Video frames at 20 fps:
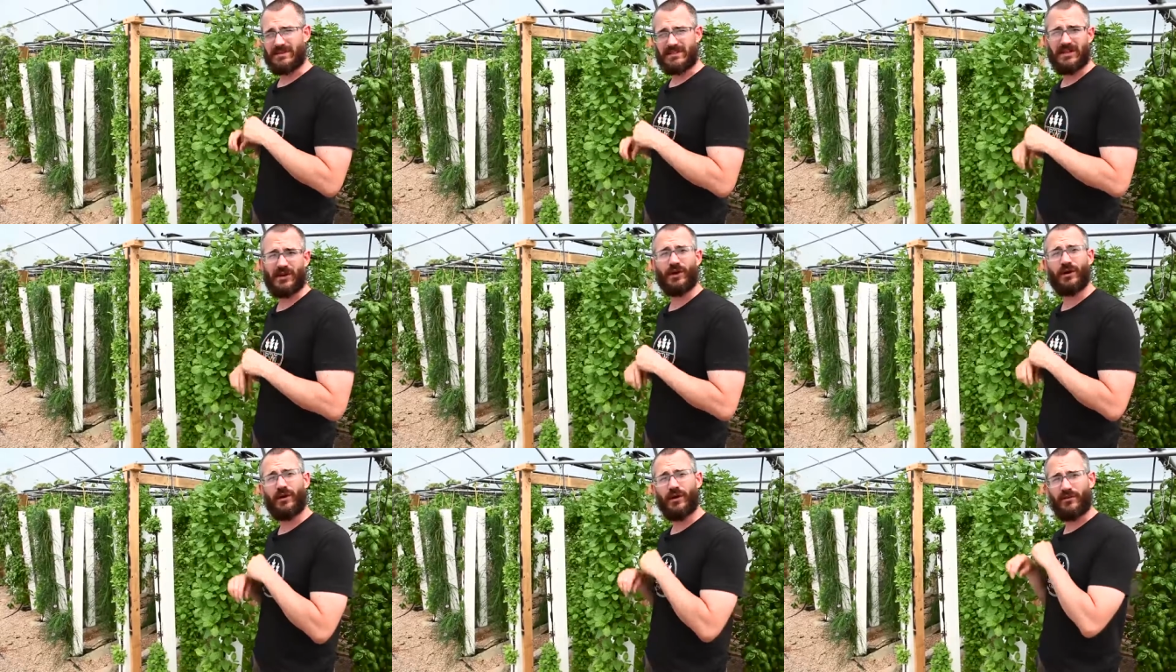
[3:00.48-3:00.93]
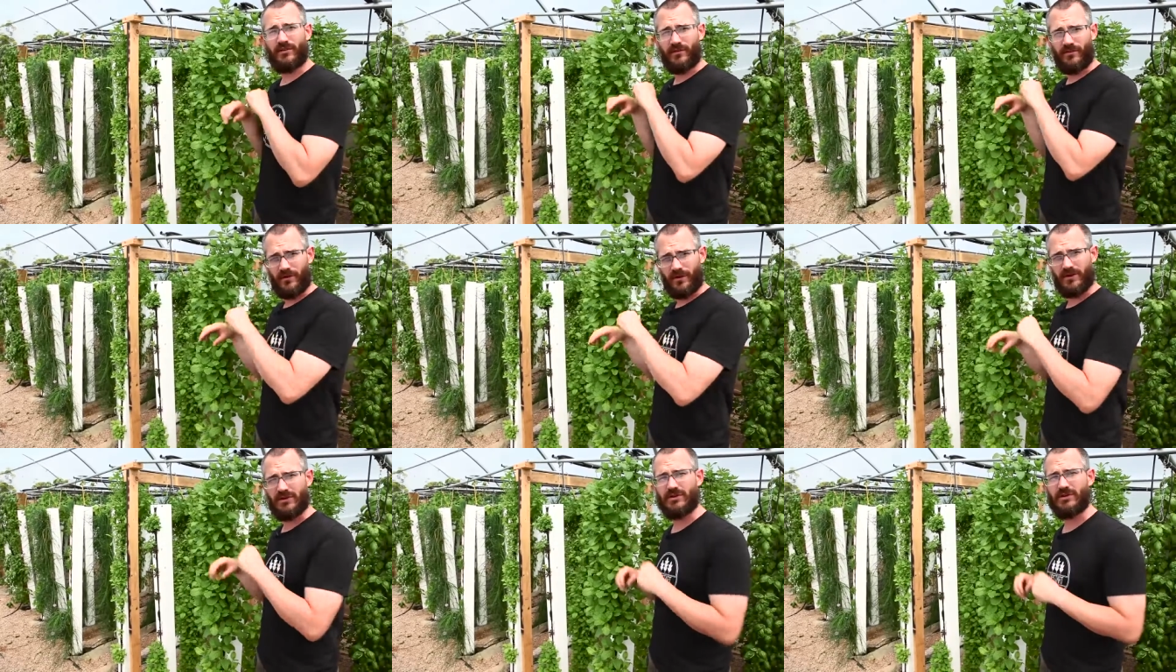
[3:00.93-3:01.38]
materials
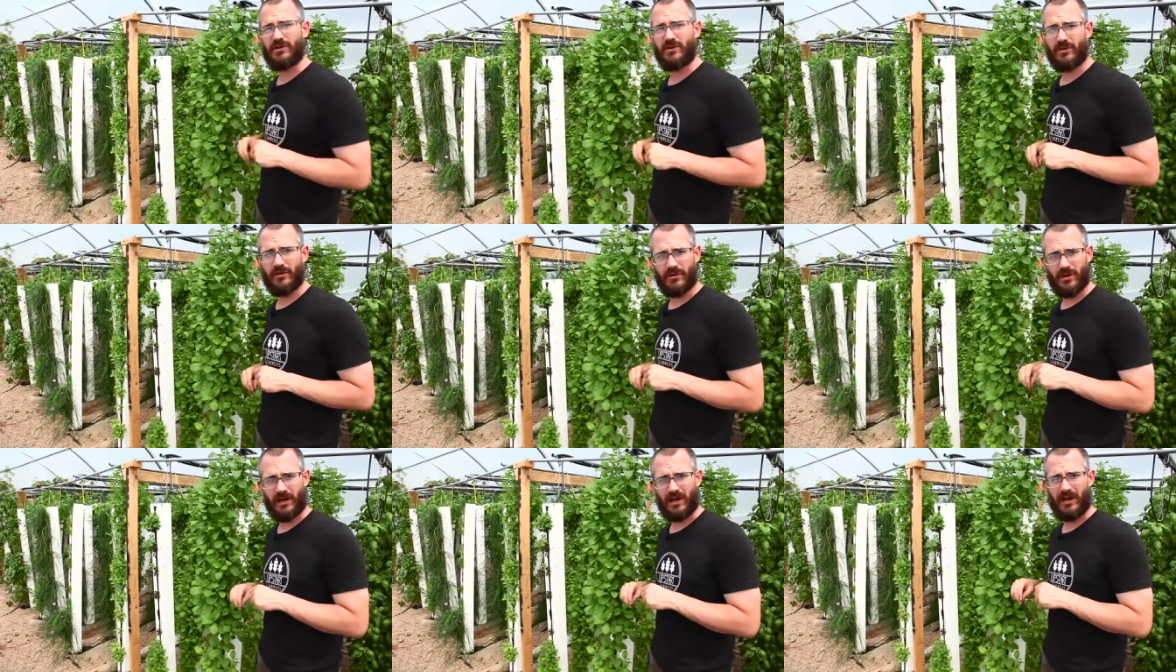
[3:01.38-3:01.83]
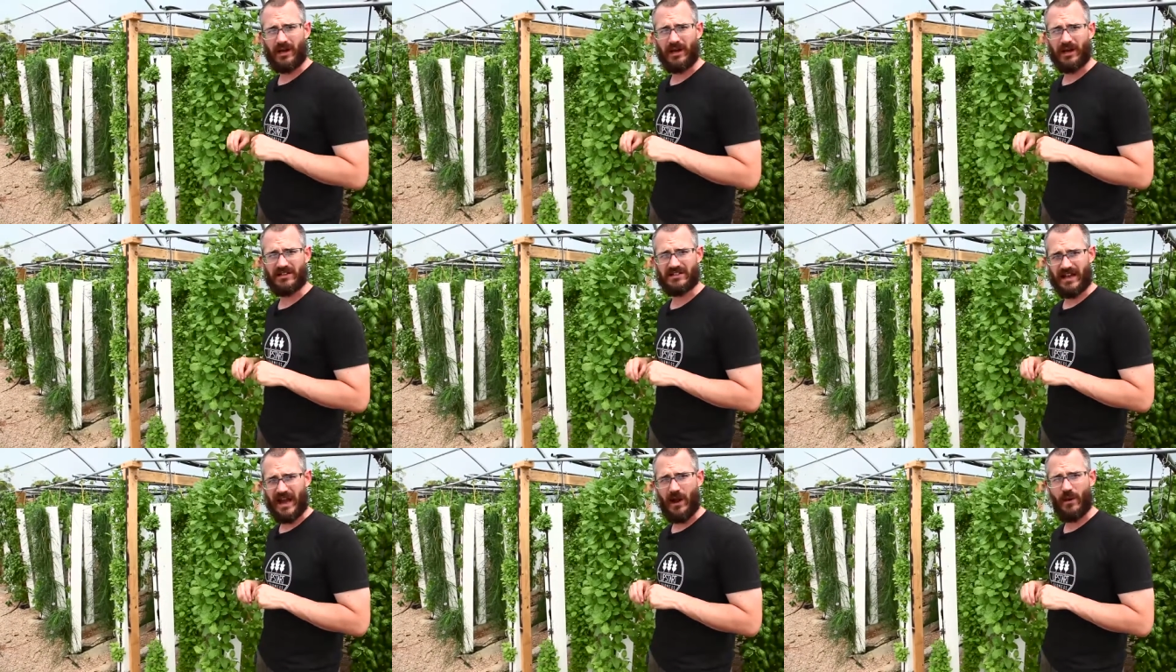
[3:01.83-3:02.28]
for new
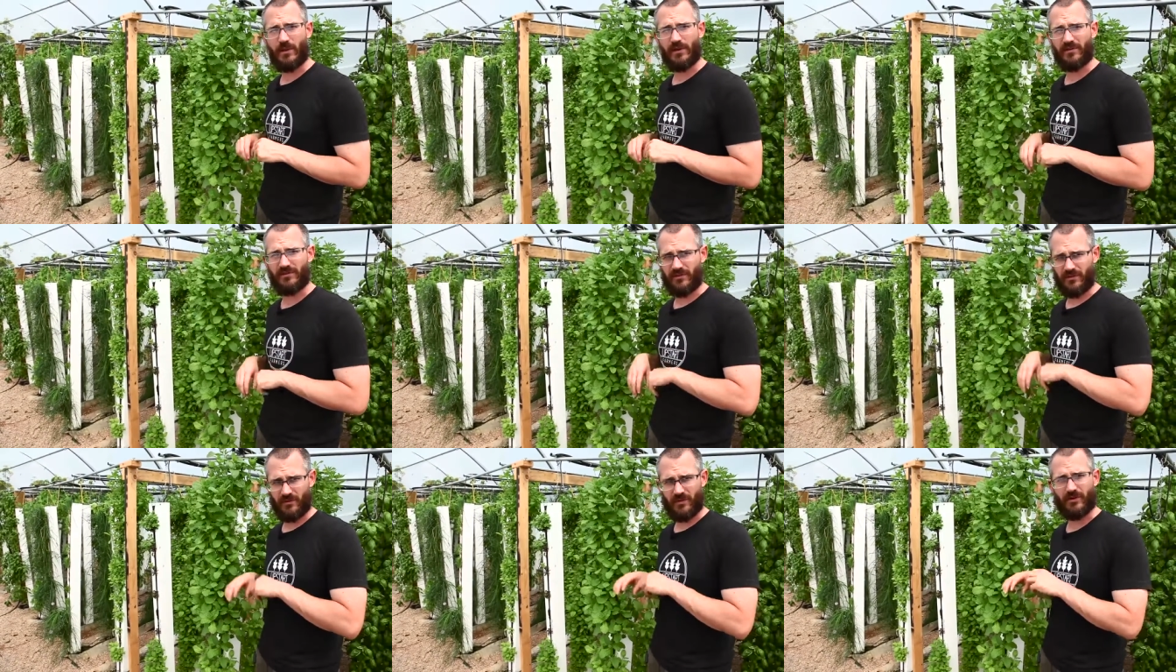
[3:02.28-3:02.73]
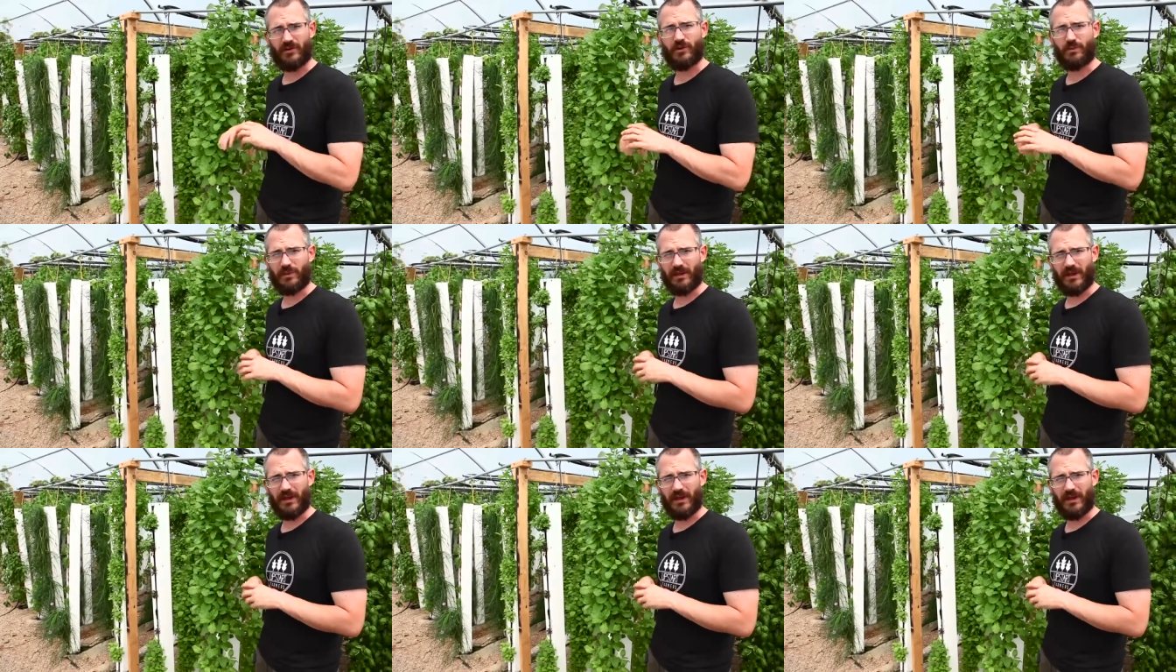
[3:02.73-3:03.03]
uh, towers or new